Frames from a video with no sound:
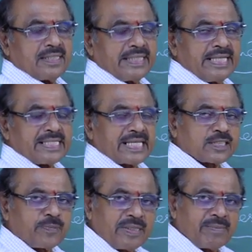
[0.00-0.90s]
is
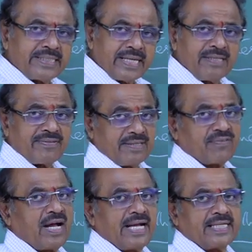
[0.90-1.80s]
experimentally
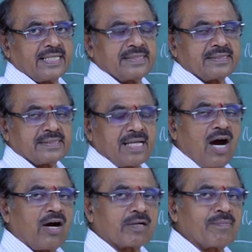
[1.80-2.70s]
verified
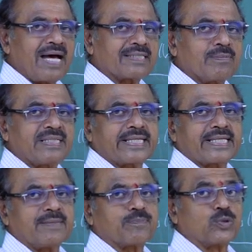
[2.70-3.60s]
or
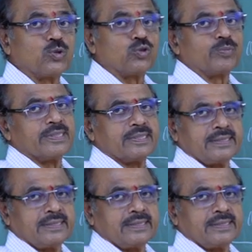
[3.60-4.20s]
mathematically proved,